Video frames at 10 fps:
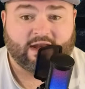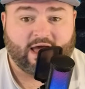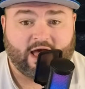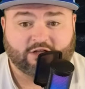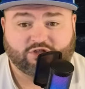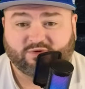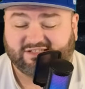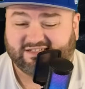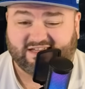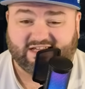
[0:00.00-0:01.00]

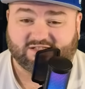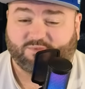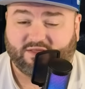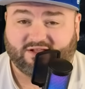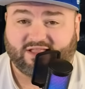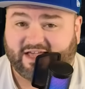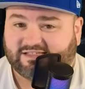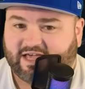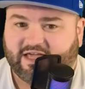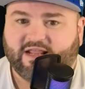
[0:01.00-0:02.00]
2-6 against the spread in the
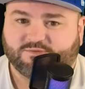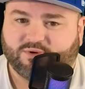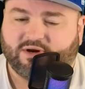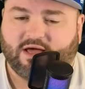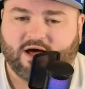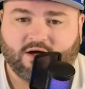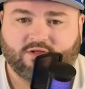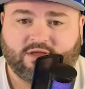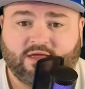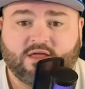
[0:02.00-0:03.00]
last eight is pretty
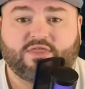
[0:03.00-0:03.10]
ugly.